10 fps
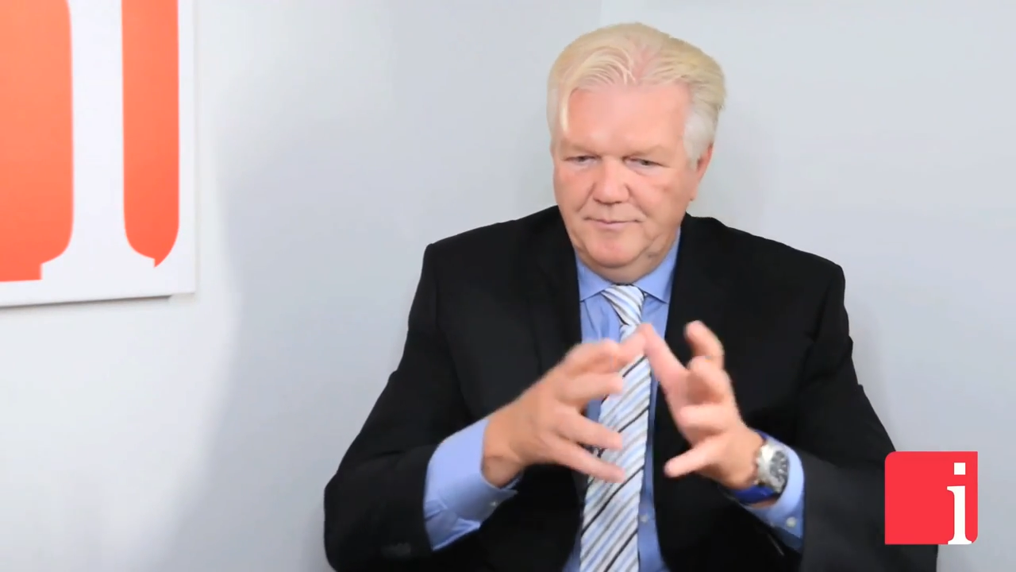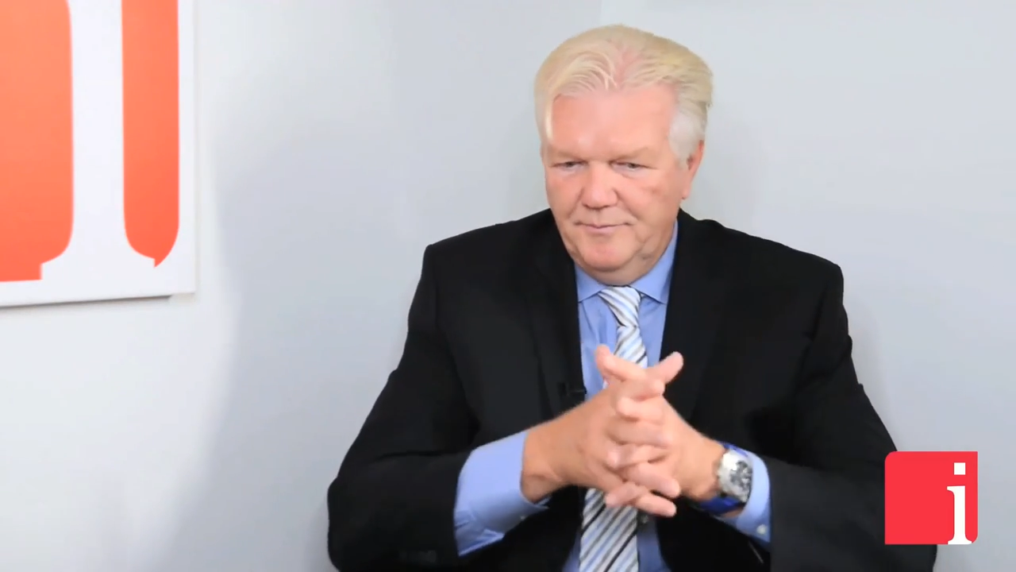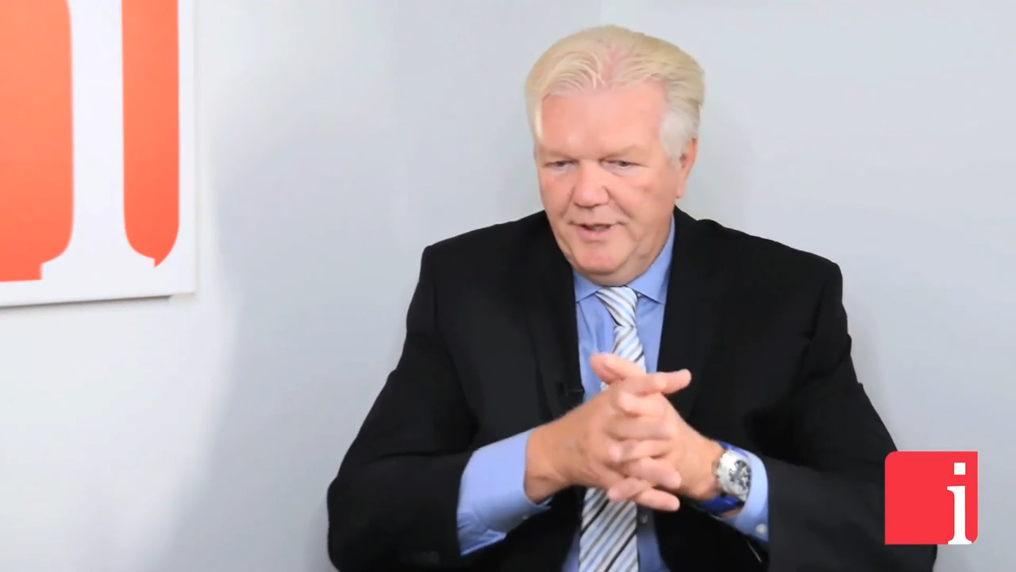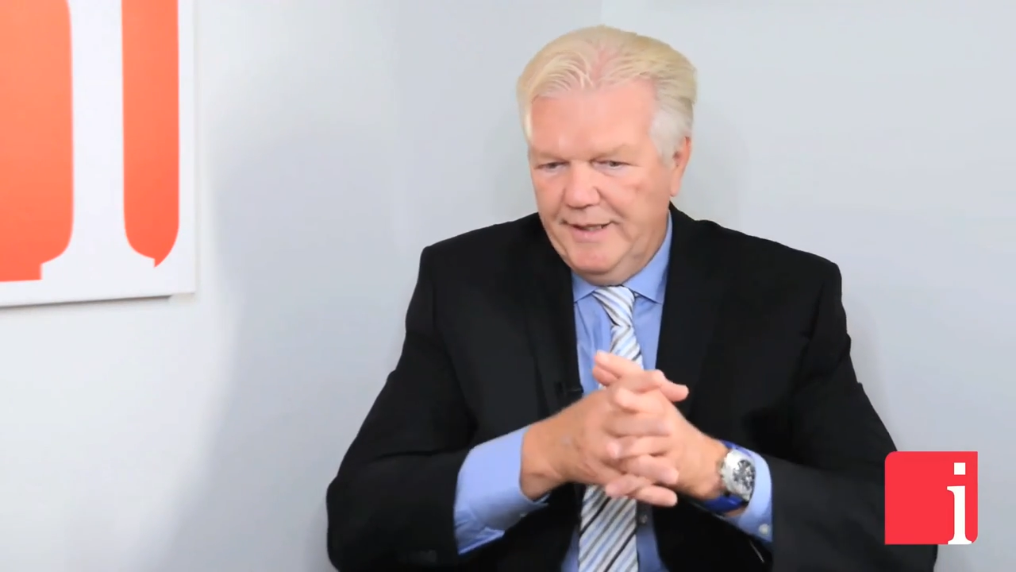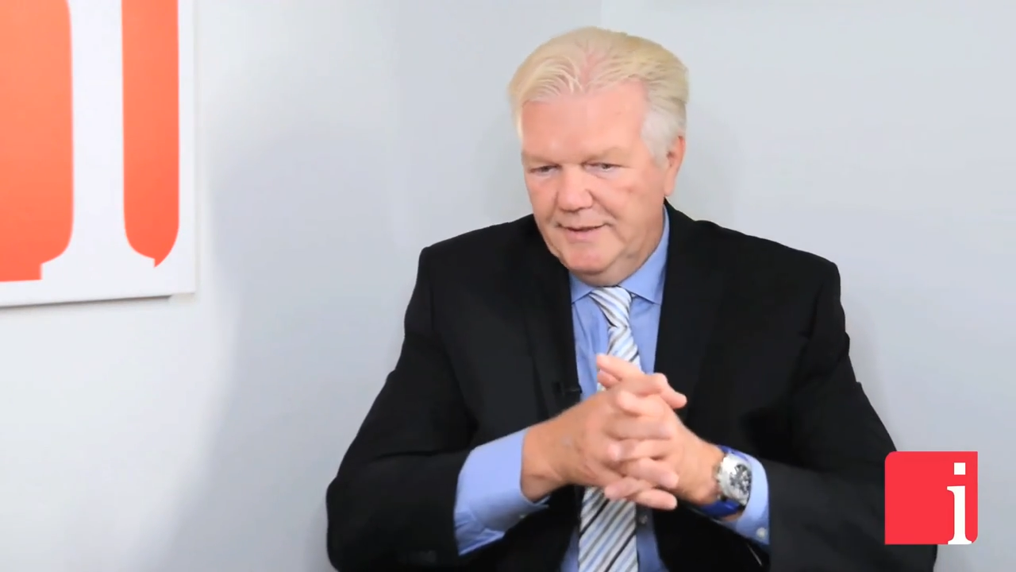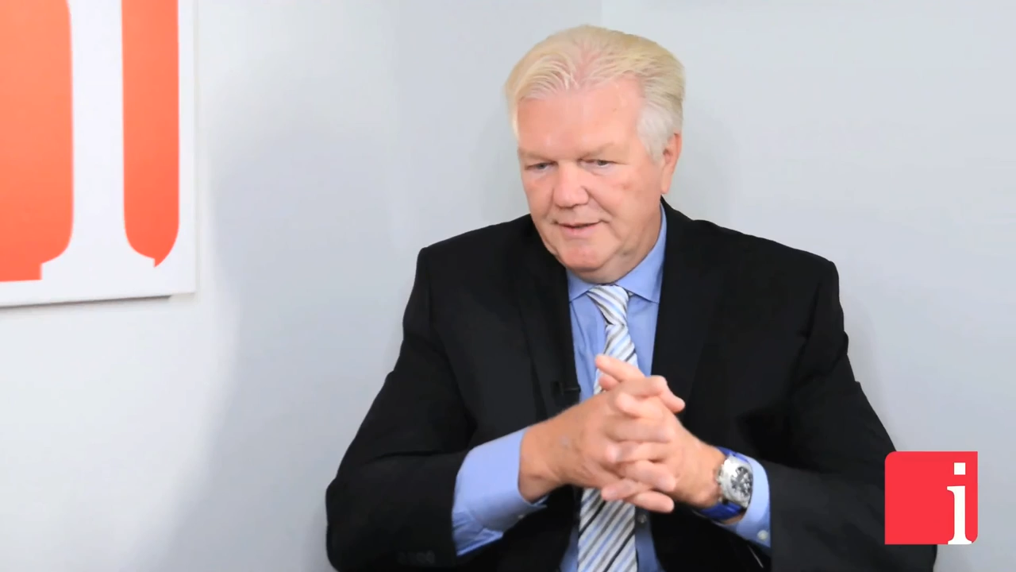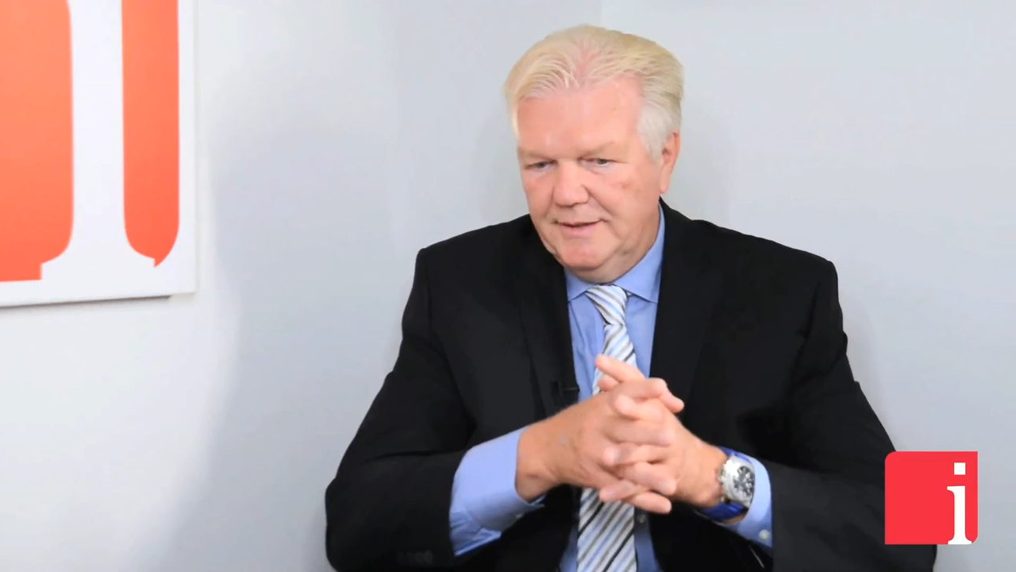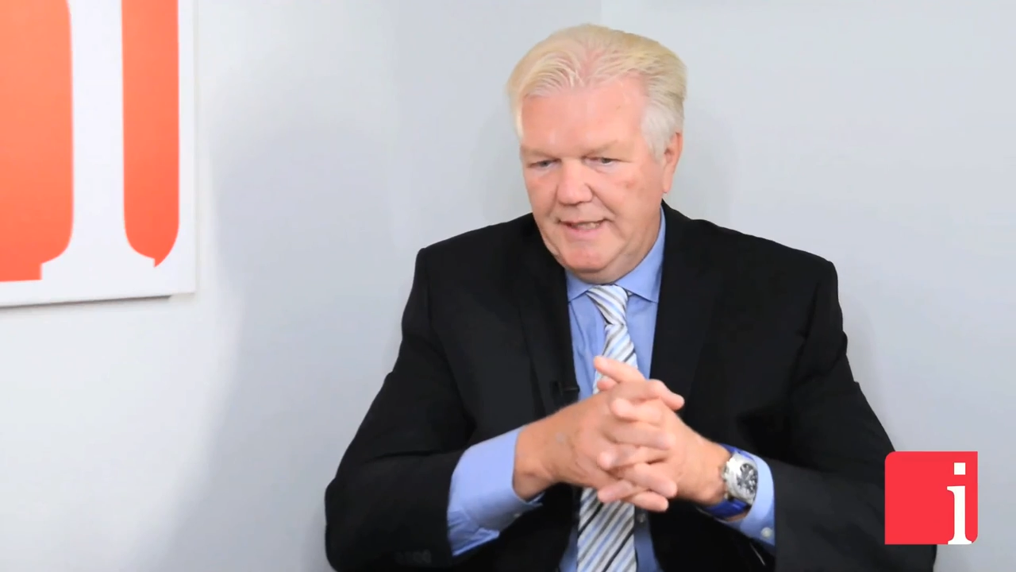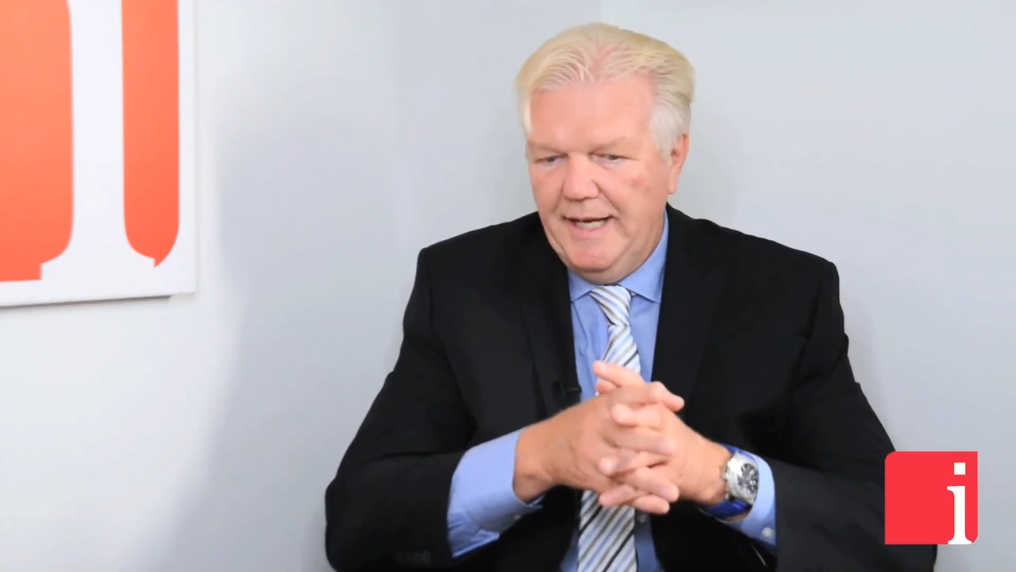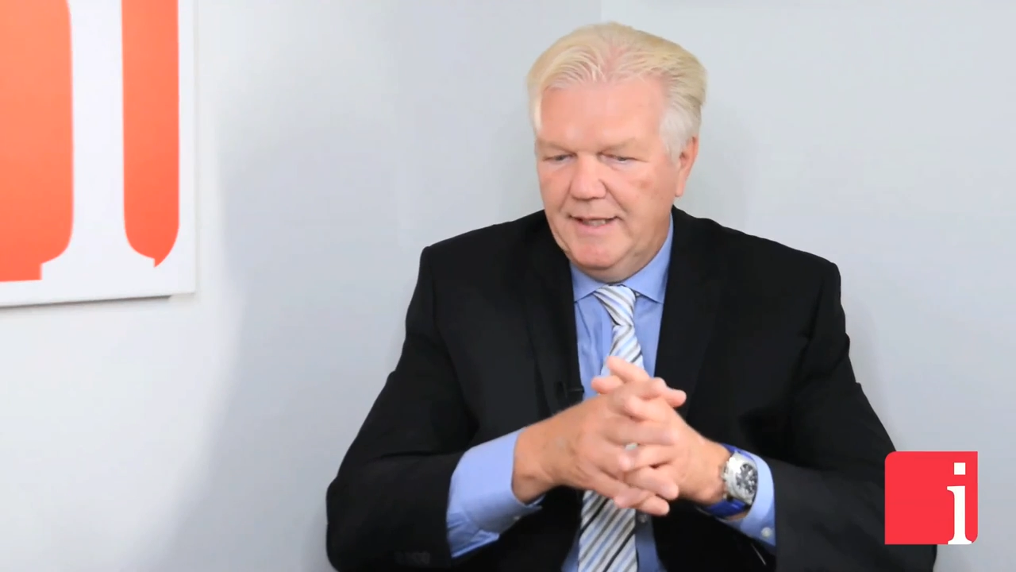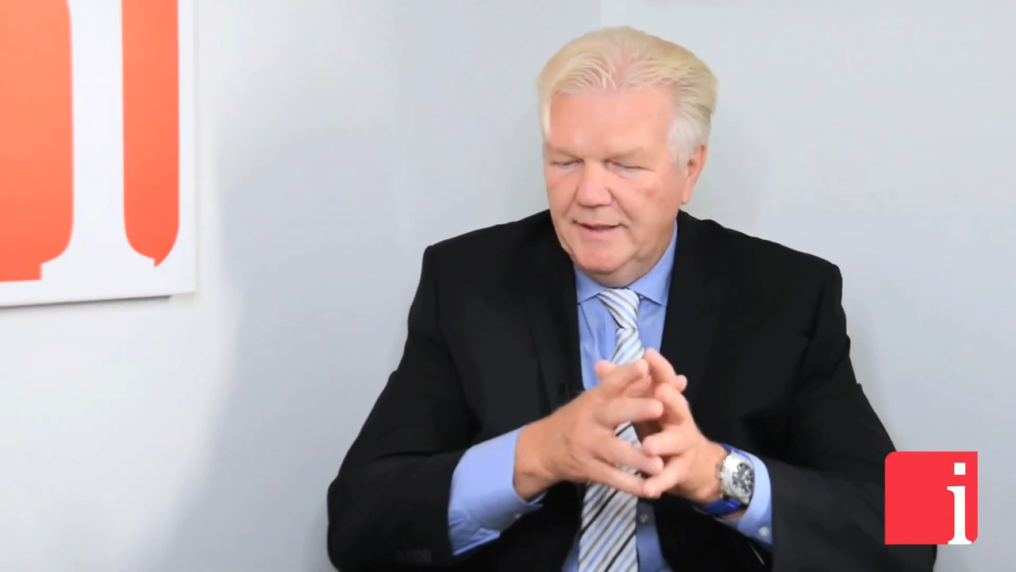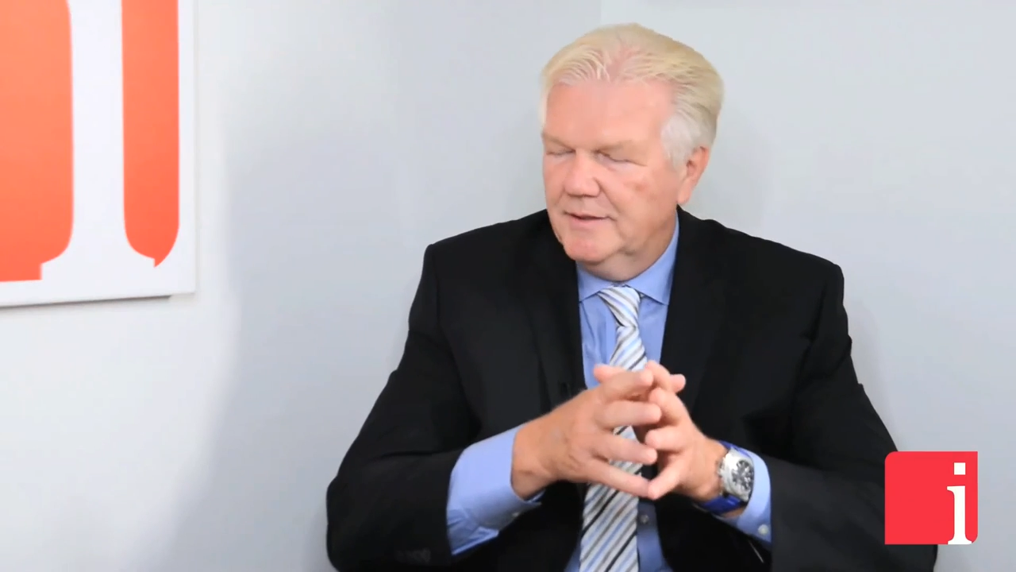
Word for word: place in Canada,